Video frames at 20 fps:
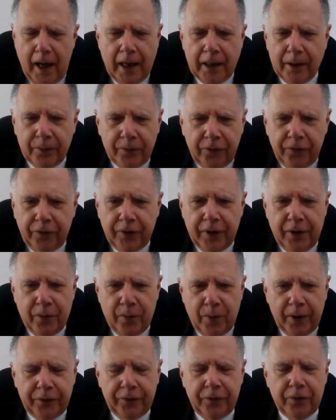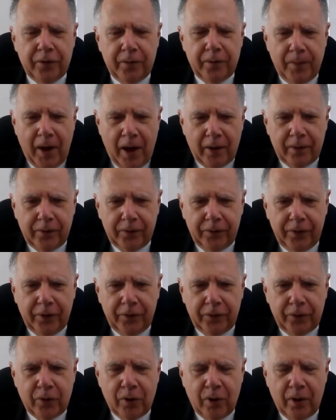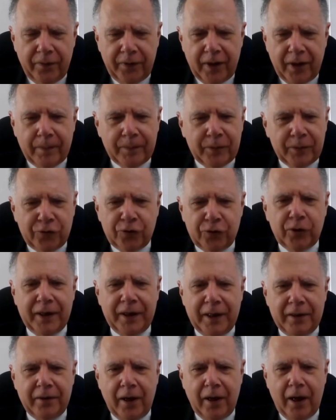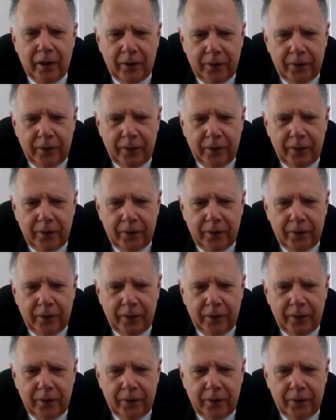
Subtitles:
don't see the Western democracies coughing up $1 trillion